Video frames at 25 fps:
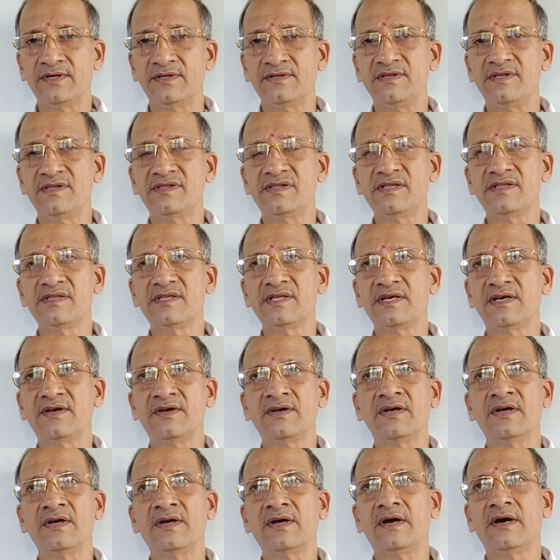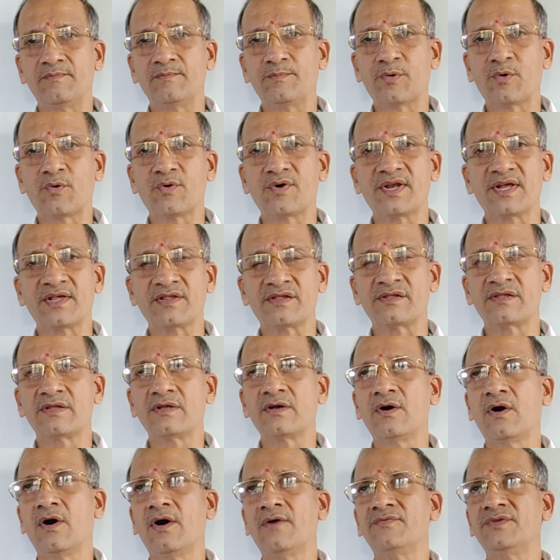This is the
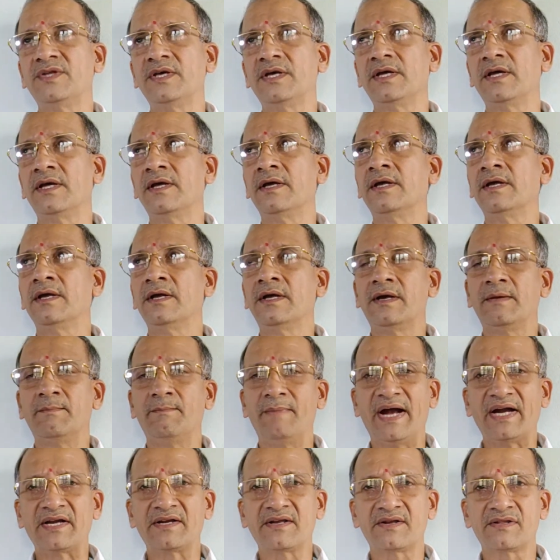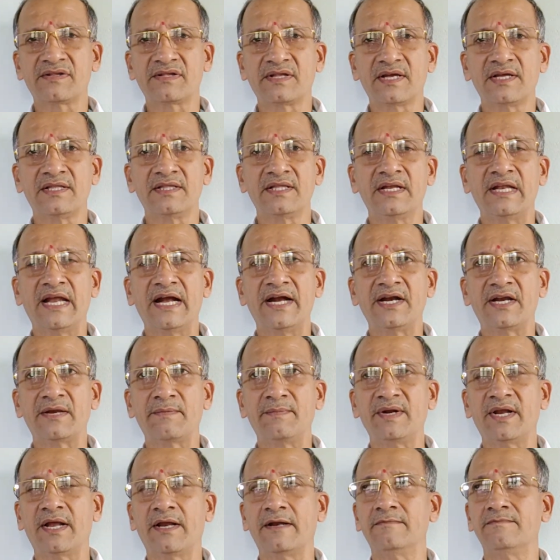progress of the matters in the land
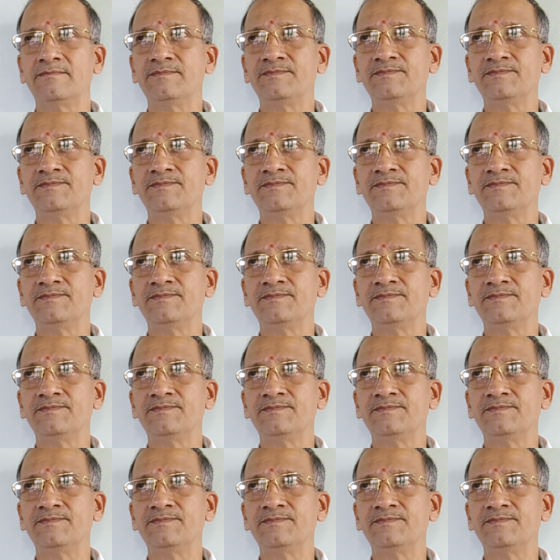tribunal.